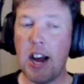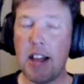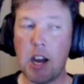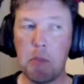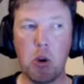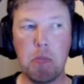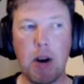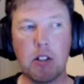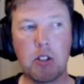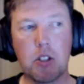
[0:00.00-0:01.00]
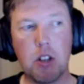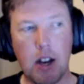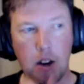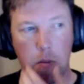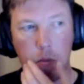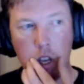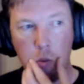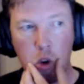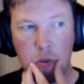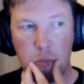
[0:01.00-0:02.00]
at that point, Matt. It
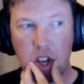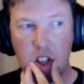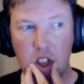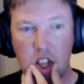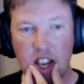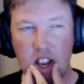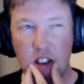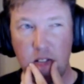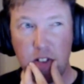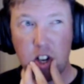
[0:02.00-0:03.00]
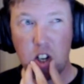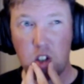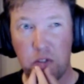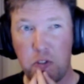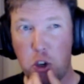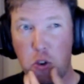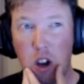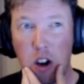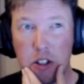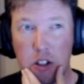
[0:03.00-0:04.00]
would have been the 1st of
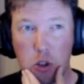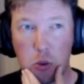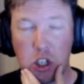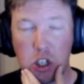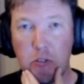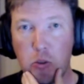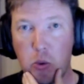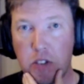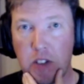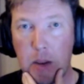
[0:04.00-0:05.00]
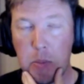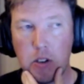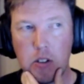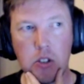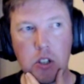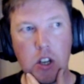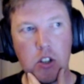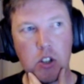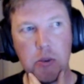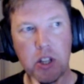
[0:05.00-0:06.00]
July that the switchover would have happened.
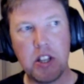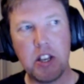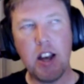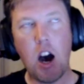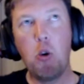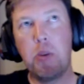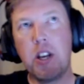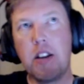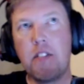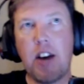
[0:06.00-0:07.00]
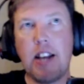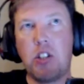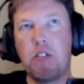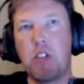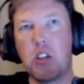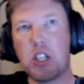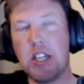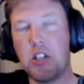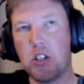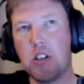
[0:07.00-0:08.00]
So in the opening phase of the
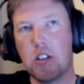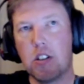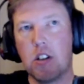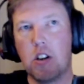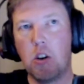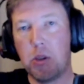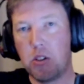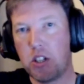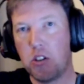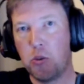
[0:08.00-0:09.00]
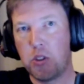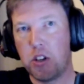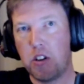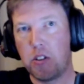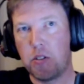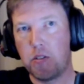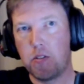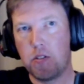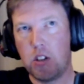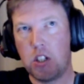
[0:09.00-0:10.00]
season, up until the
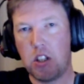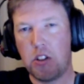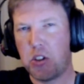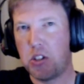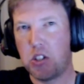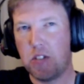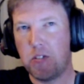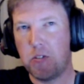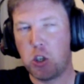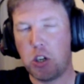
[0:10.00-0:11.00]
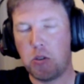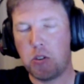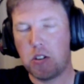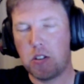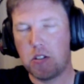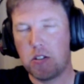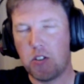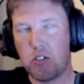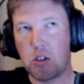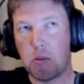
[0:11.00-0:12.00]
30th of June,
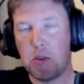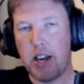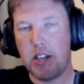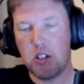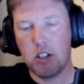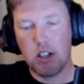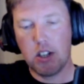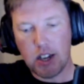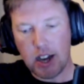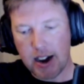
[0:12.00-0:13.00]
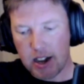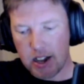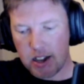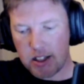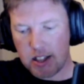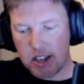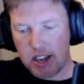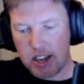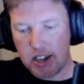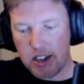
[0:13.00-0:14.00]
off the top of my head,
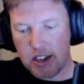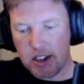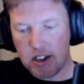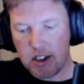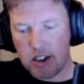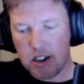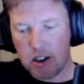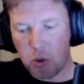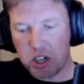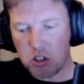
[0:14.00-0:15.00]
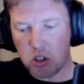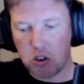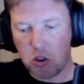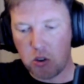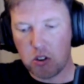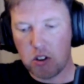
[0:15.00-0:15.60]
the wind tunnel